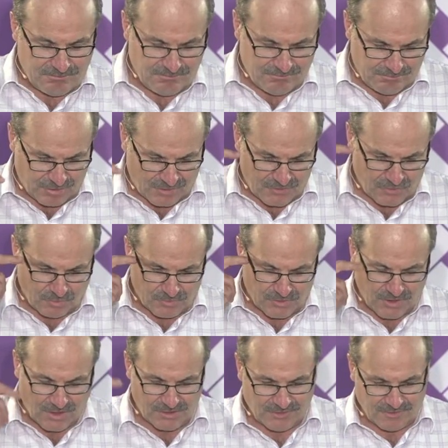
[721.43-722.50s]
Britain Norman
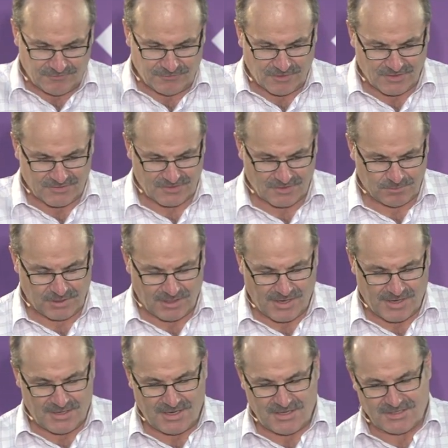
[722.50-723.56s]
Island that flies the
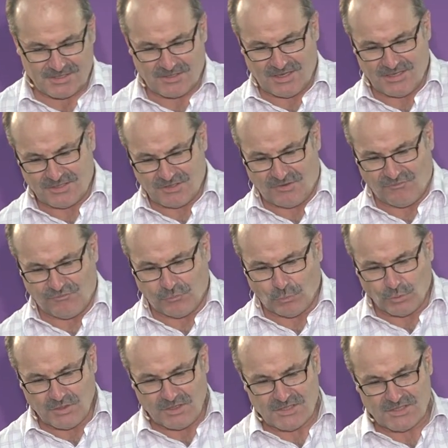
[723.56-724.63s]
plane, he's got
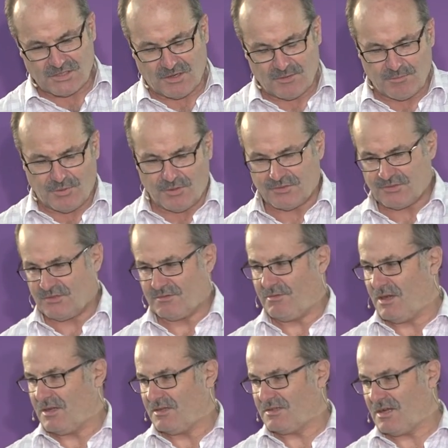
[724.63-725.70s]
40 stoat boxes
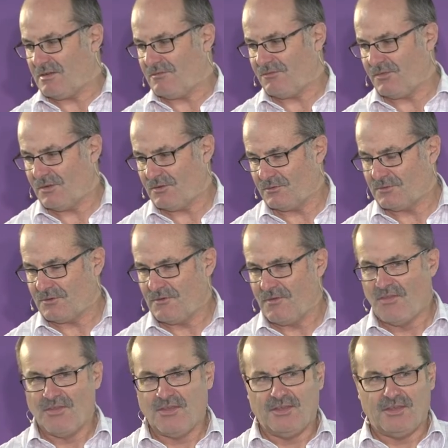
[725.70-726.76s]
around his airfield.
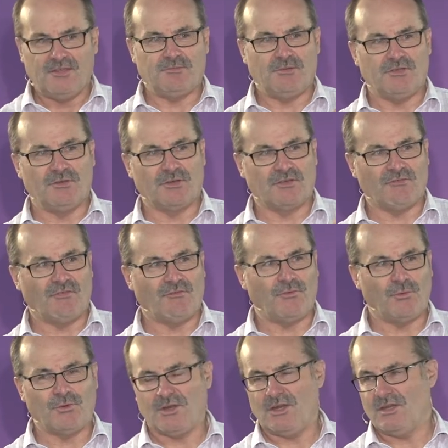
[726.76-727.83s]
He's been doing it for
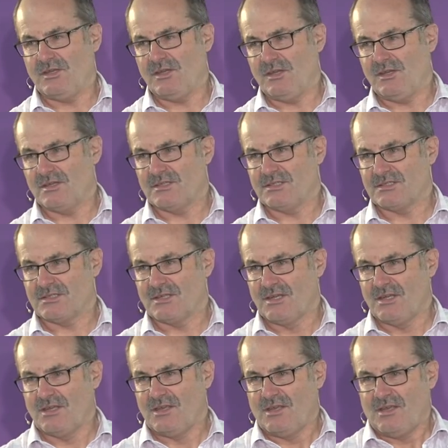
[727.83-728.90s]
14 years.
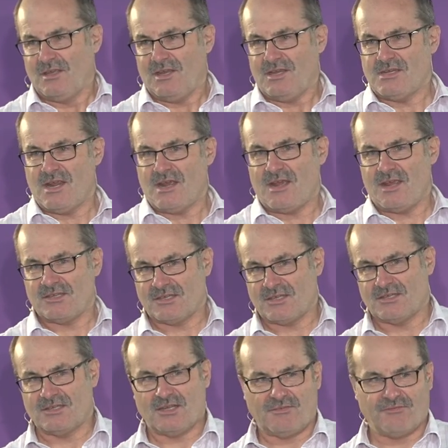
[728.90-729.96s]
He now has
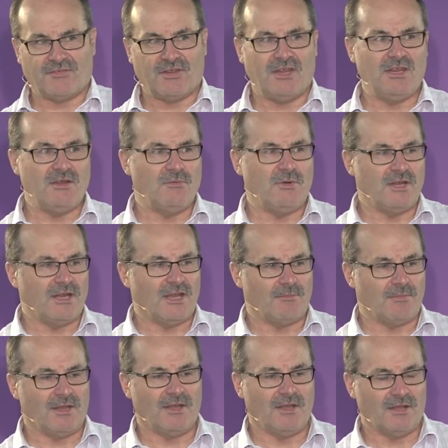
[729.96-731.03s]
enough kiwi
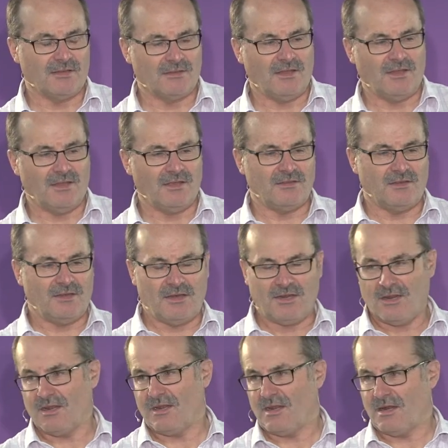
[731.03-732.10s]
coming out there that he
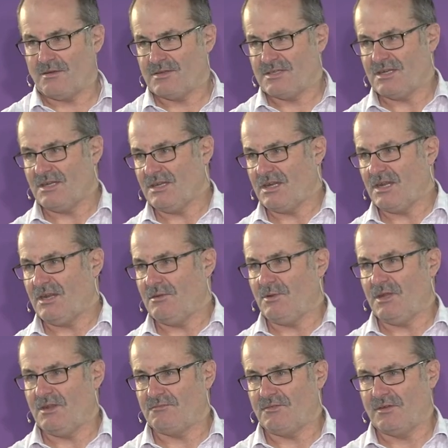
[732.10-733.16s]
can guarantee
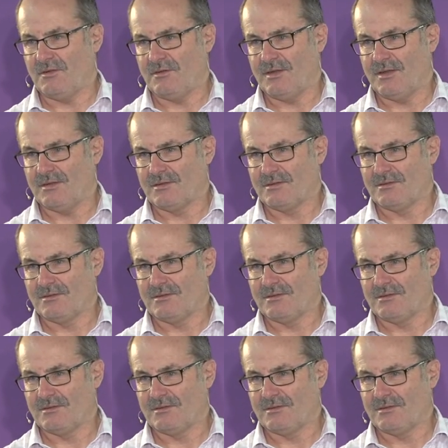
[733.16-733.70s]
kiwi every night.